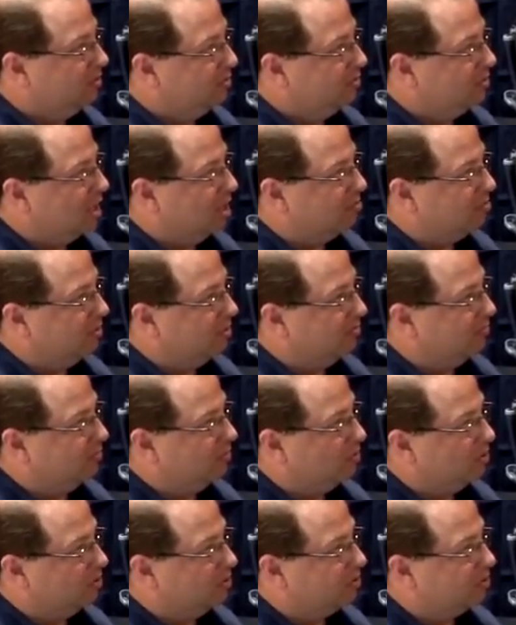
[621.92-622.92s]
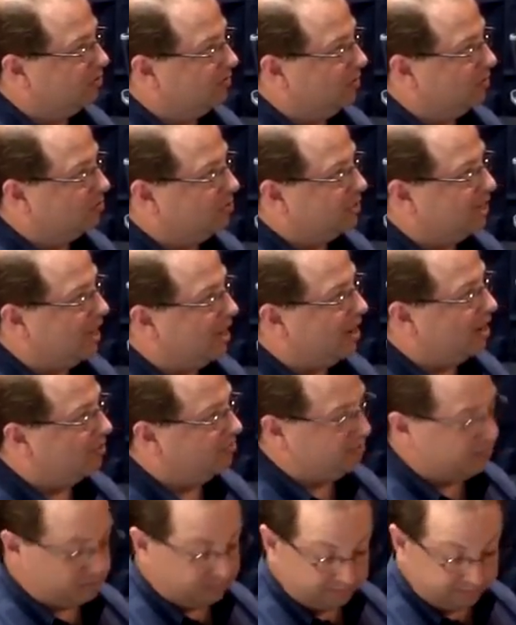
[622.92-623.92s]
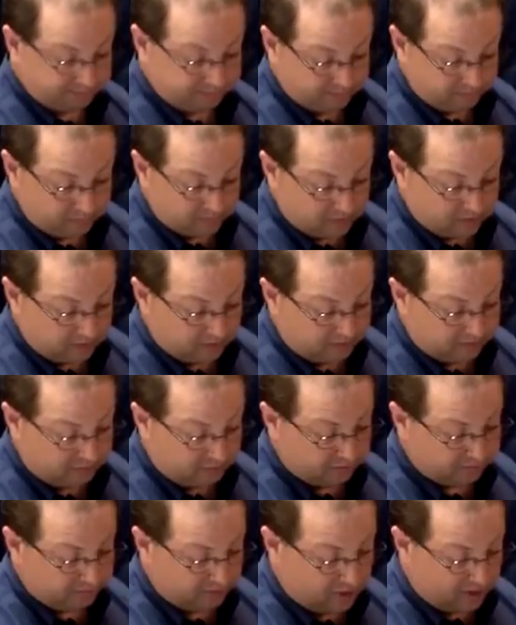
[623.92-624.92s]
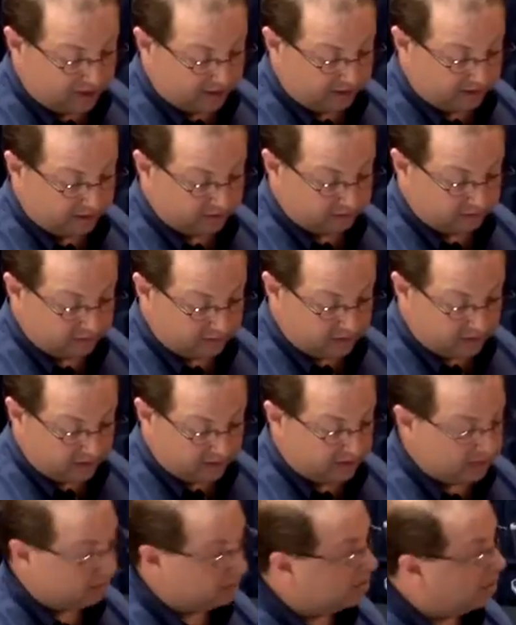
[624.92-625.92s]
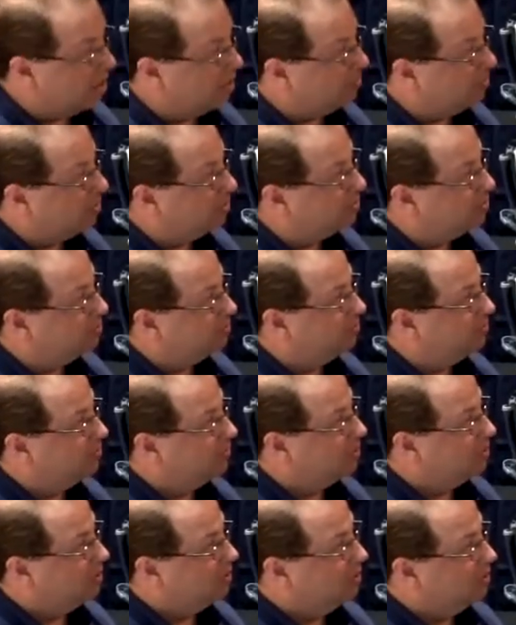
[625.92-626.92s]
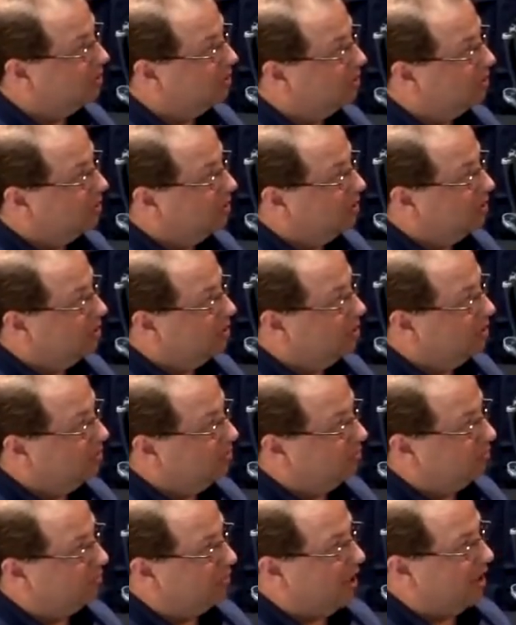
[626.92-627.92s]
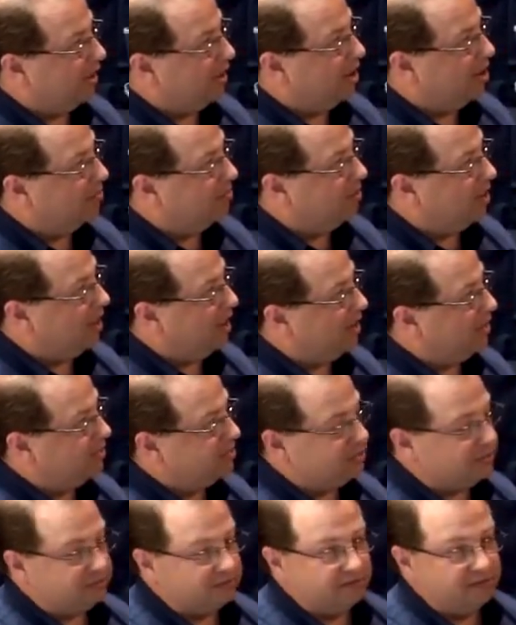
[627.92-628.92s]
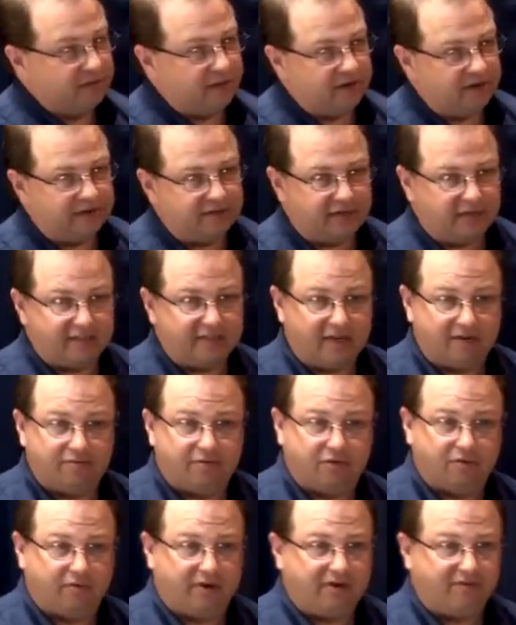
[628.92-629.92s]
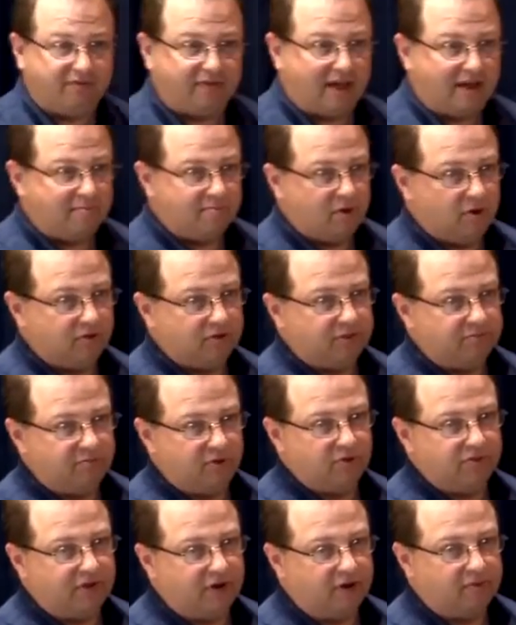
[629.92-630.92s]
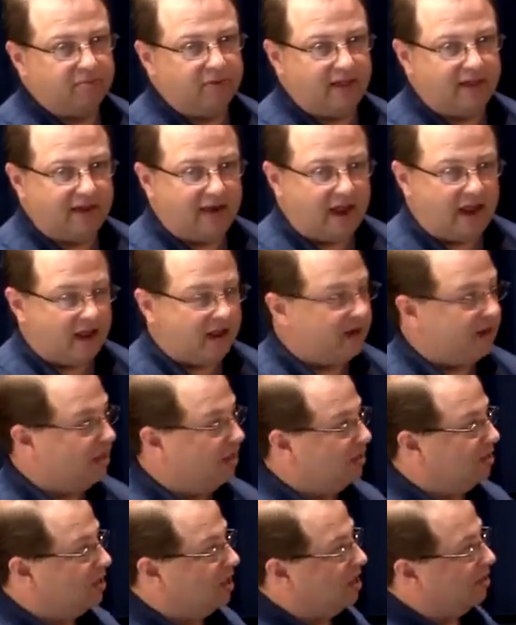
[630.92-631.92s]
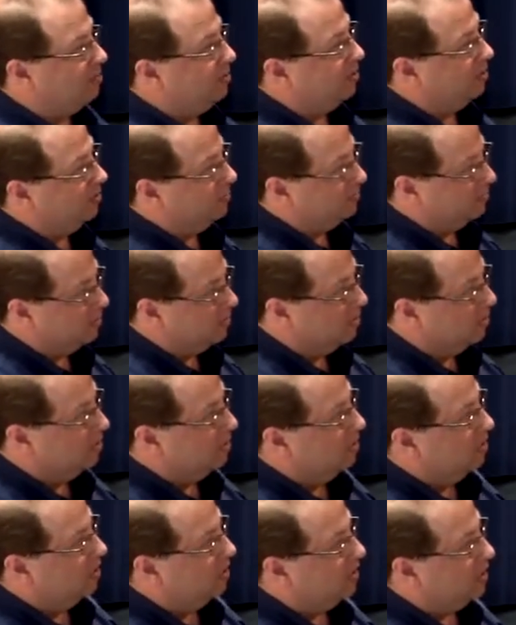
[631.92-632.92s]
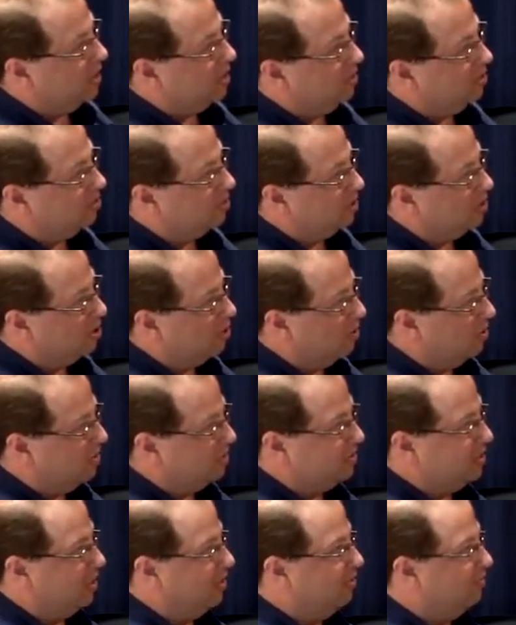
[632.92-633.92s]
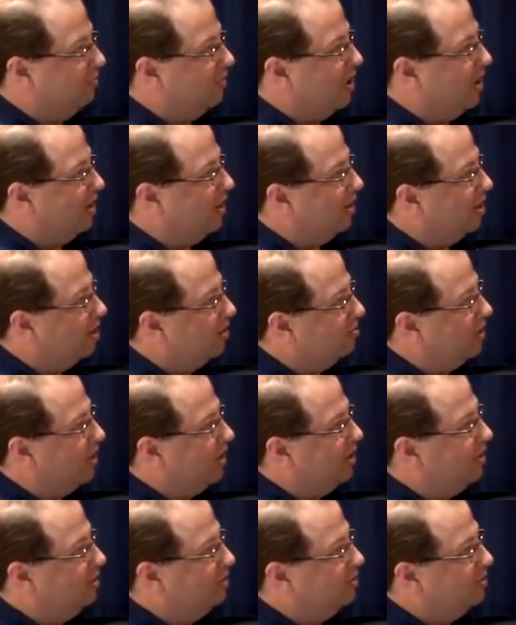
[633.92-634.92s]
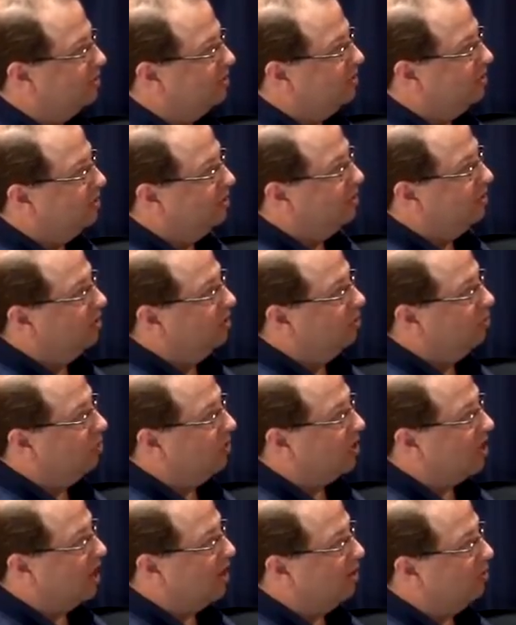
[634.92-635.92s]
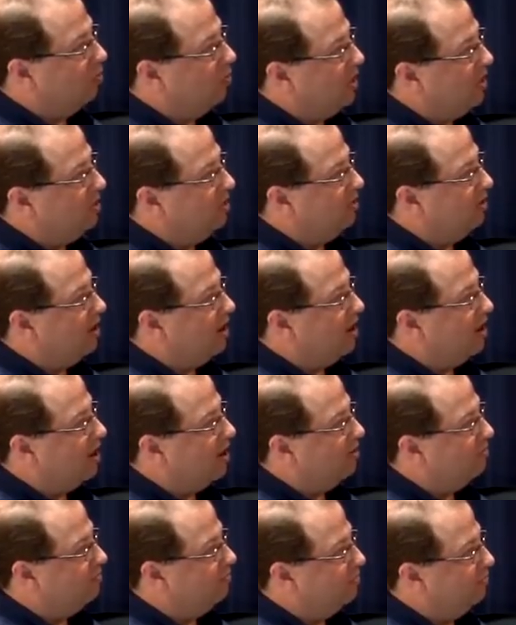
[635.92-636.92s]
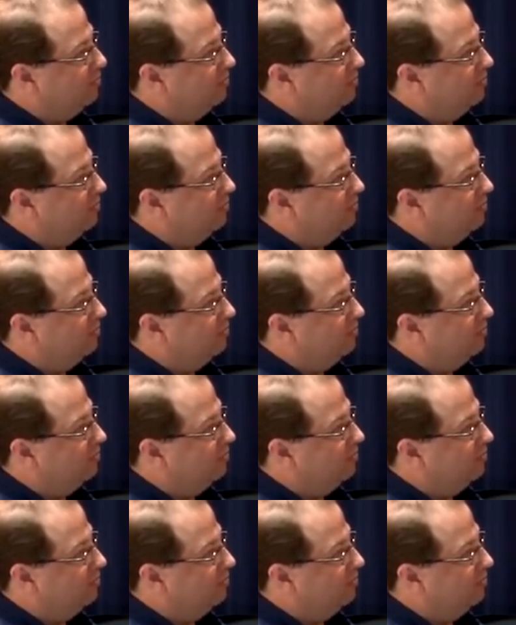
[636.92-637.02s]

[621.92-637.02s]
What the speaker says: a couple of 4-servo setups if you're flying helicopters. If you're flying airplanes, and it does have 3 flight modes of both airplane and helicopter. Again, you can go in and you tell your plane what kind of wing you have,